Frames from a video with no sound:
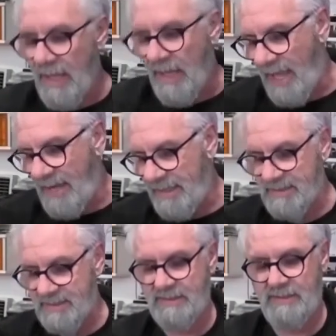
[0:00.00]
And
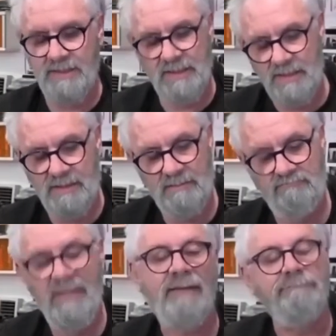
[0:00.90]
it's,
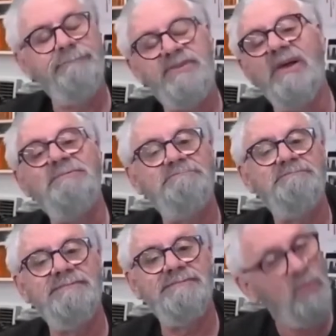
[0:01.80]
yeah. So
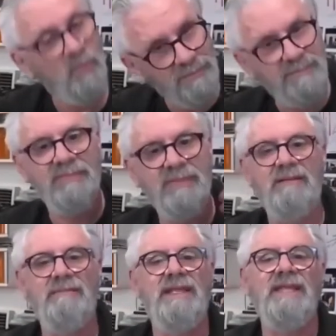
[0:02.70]

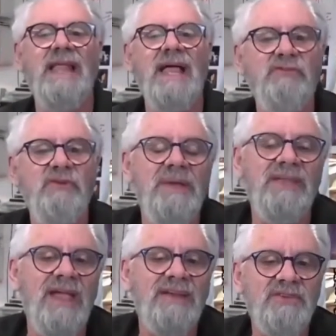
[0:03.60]
in the last few weeks,
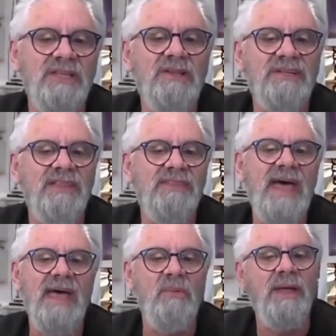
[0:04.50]
I actually looked at
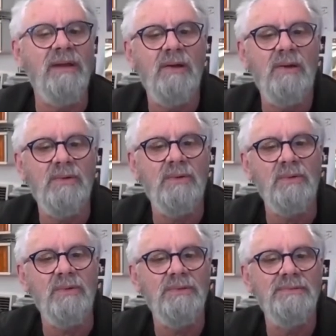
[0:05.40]
that and went, oh,